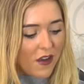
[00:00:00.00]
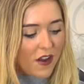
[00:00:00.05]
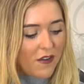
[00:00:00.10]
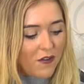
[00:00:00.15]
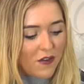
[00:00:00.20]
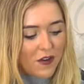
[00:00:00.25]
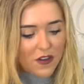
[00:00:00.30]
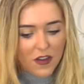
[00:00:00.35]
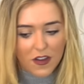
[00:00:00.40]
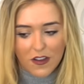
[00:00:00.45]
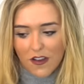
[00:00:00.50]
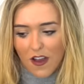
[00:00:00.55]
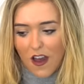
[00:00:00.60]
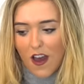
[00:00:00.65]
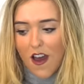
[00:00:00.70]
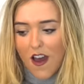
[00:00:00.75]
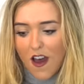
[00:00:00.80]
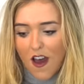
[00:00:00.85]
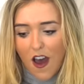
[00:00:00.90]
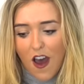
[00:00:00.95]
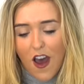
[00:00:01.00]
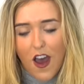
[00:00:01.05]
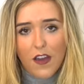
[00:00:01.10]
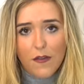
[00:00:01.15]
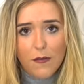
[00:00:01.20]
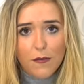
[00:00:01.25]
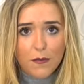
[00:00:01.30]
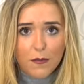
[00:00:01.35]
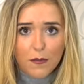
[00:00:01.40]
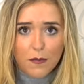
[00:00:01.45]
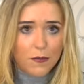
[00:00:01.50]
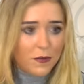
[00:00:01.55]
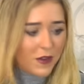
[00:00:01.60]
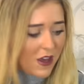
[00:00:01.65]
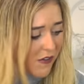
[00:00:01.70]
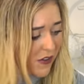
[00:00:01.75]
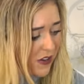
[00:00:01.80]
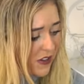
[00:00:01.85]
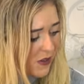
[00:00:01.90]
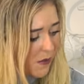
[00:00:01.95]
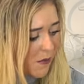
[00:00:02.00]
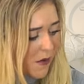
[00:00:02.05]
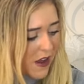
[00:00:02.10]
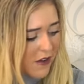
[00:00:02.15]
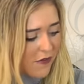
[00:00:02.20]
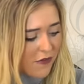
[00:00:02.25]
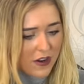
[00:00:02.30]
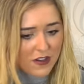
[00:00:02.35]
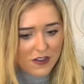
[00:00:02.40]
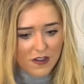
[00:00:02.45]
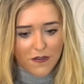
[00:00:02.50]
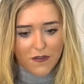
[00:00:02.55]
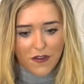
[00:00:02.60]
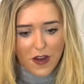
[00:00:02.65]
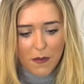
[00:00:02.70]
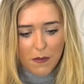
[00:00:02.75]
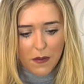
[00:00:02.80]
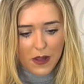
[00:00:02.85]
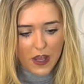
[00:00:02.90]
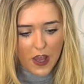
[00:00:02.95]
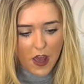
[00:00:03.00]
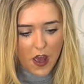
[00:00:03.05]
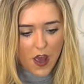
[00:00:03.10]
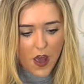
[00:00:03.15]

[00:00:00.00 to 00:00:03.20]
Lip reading: and a few things that I'm giving to my friends and family.